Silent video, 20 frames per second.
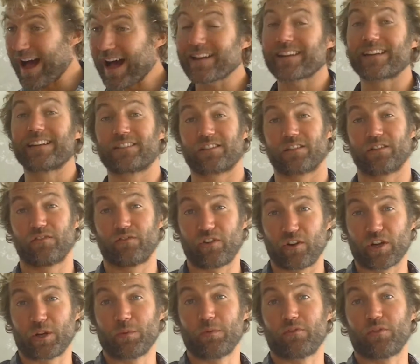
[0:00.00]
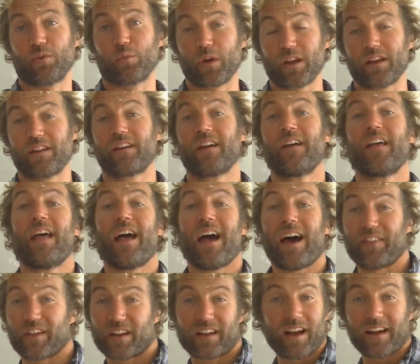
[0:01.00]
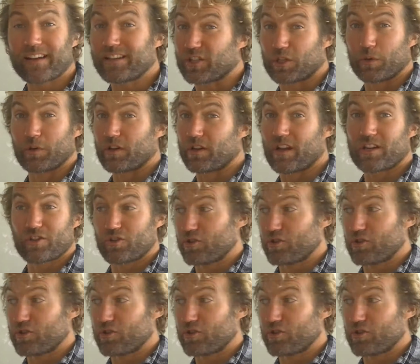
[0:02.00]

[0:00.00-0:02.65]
adding to the volume of the wind, and the kite is doing, there's